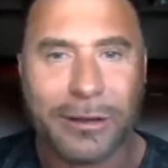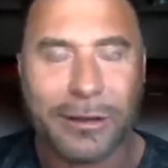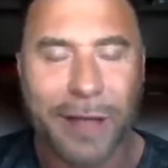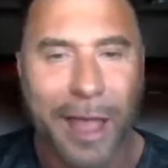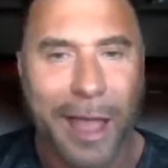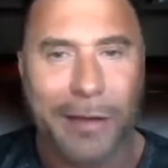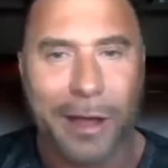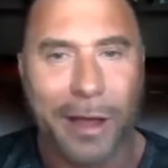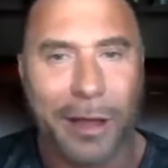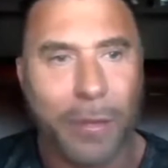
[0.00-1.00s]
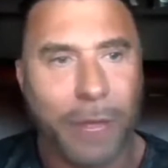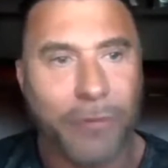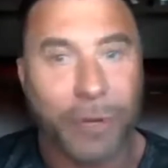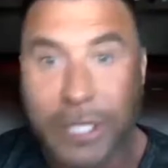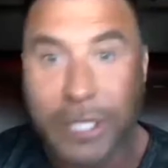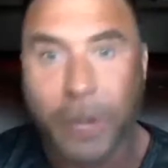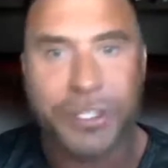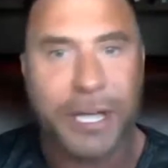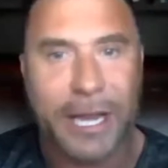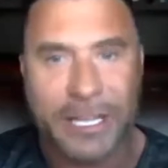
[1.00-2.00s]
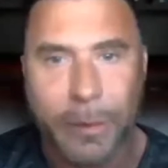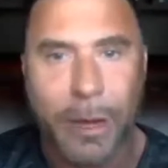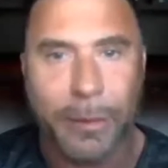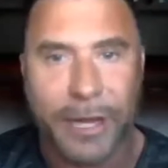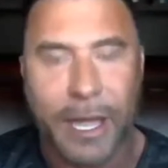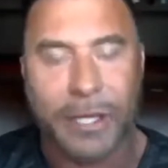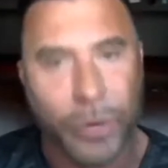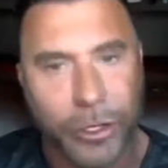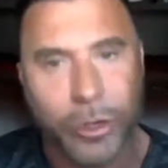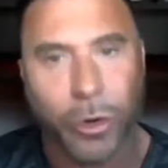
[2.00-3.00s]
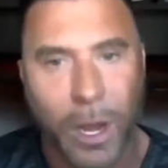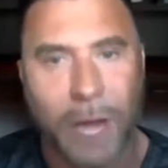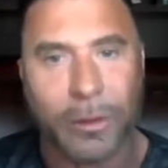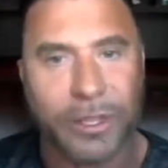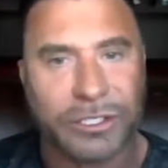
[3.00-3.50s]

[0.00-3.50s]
And for years, I'd ask my mom and dad, do you want to go to Hawaii with us?